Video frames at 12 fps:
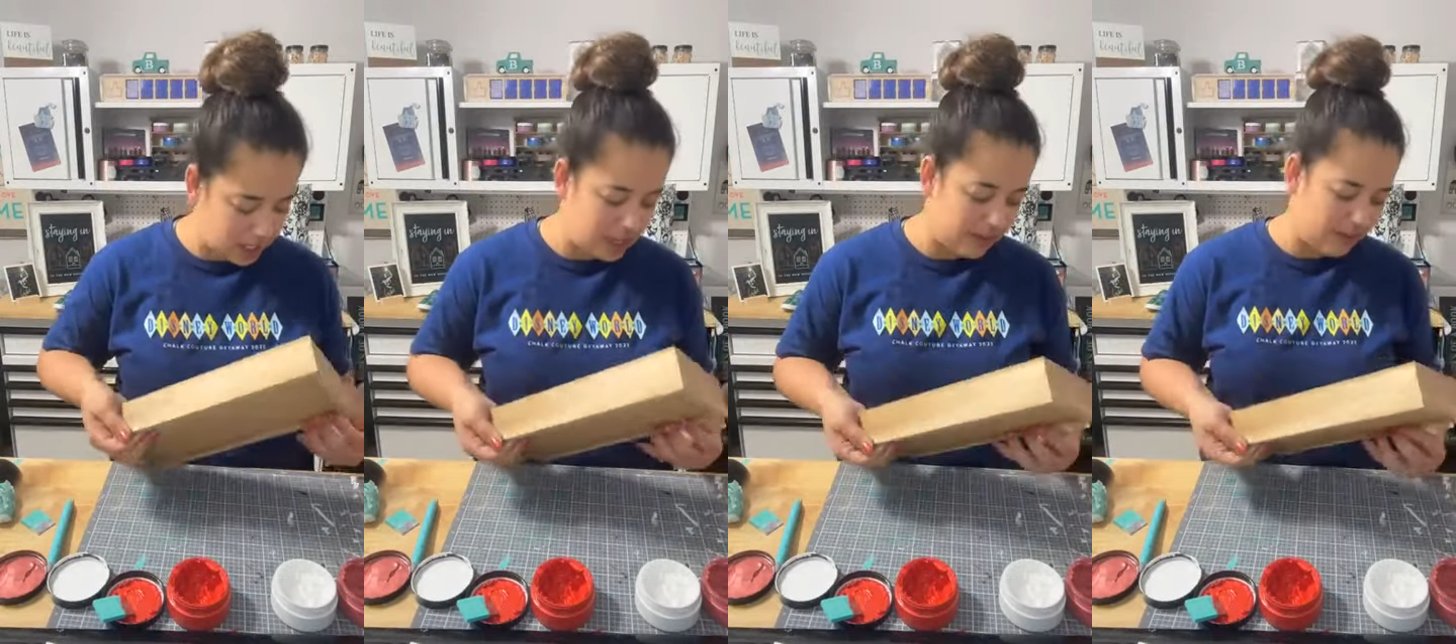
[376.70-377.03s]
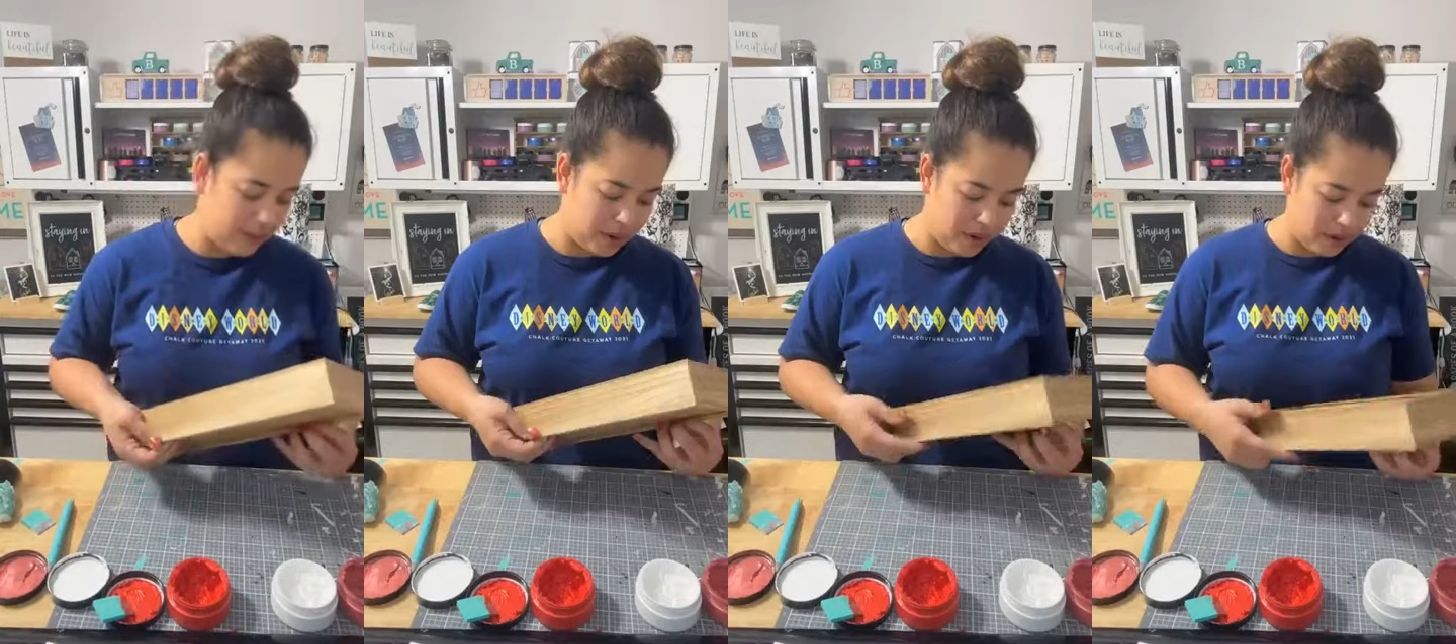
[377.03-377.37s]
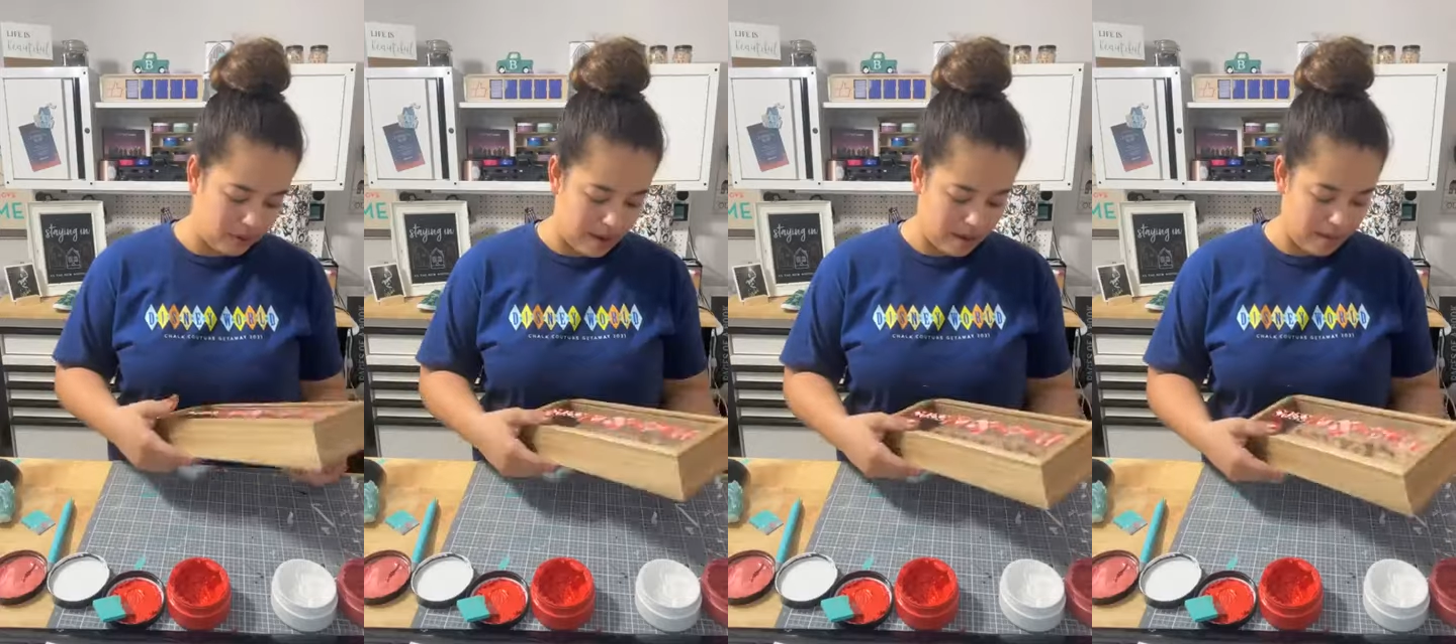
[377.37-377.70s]
to see if I put it
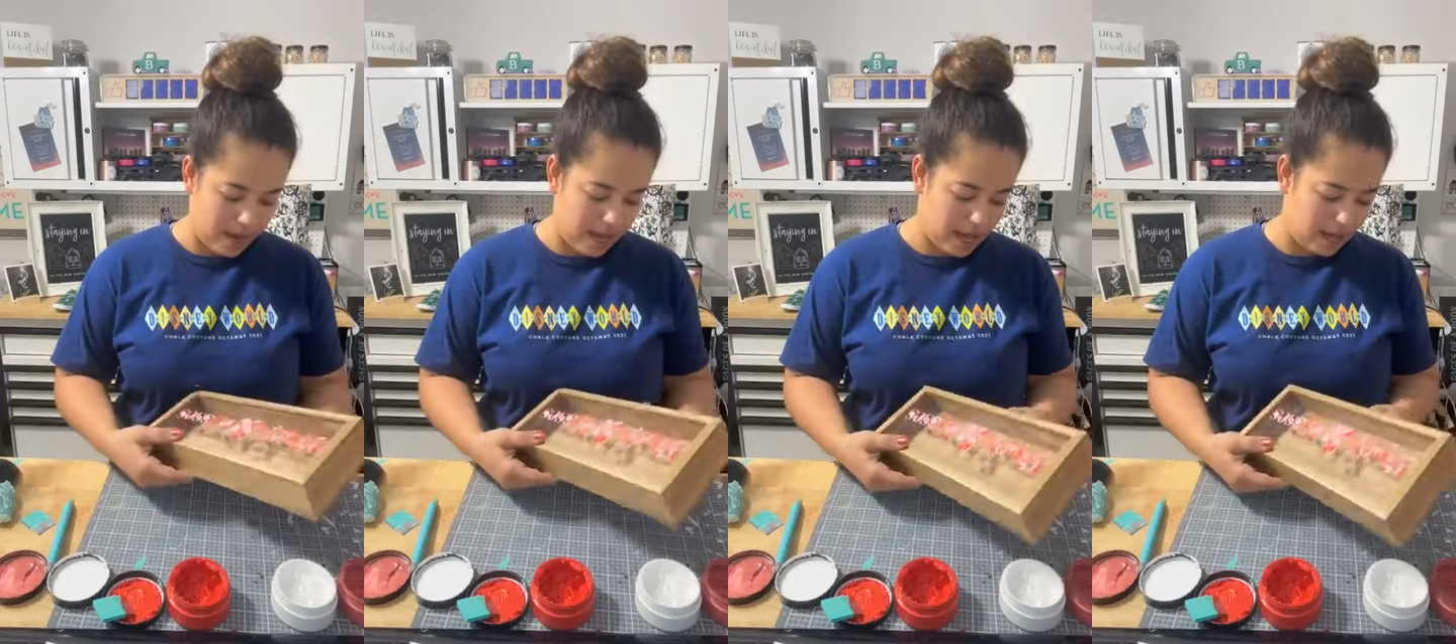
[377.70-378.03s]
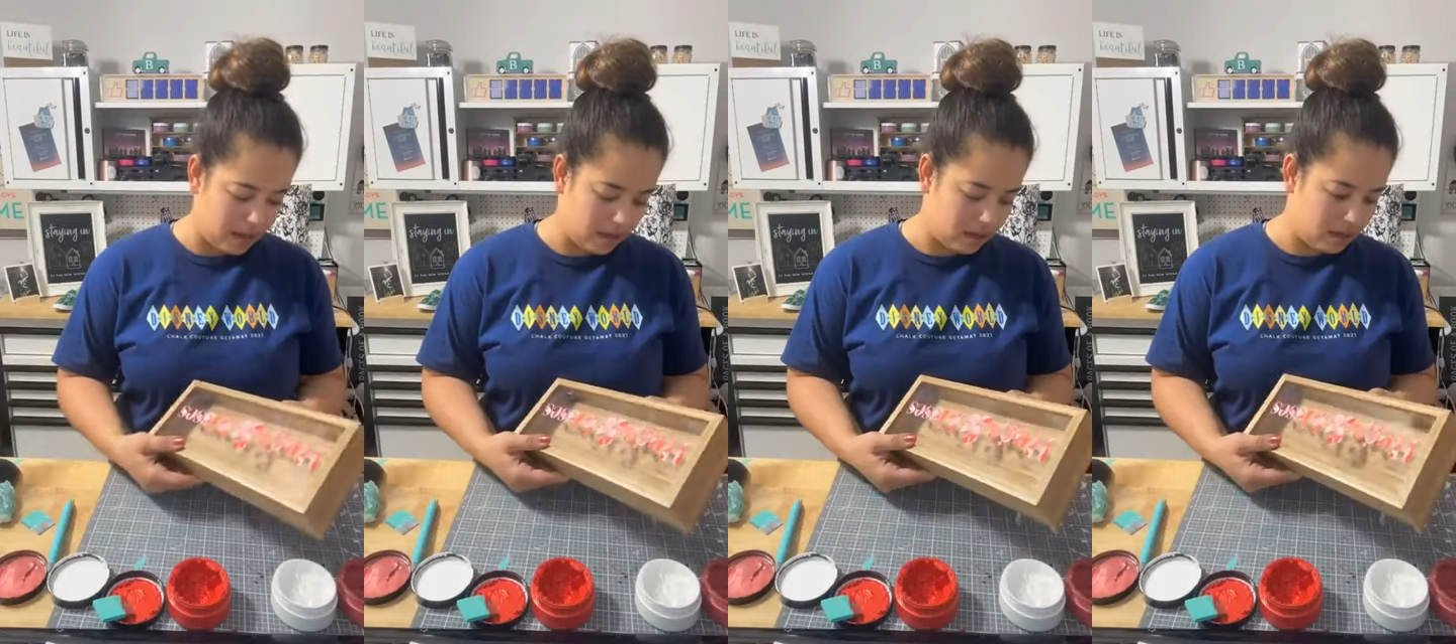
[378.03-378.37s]
on the right way.